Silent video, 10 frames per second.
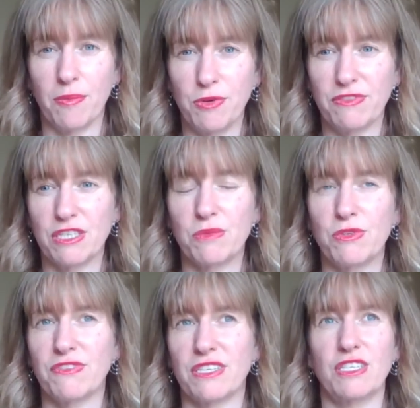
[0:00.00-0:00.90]
I moved here.
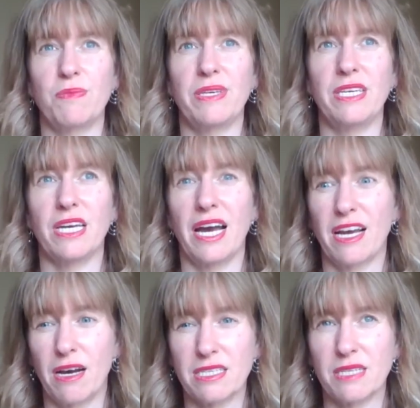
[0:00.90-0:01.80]
Moving to
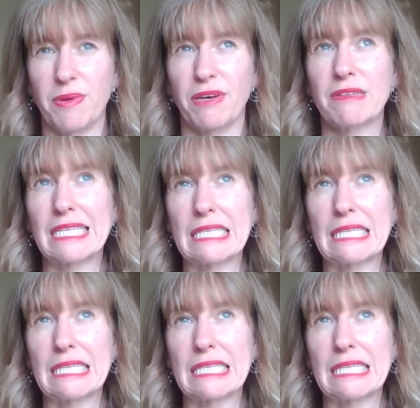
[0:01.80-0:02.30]
PEI cost about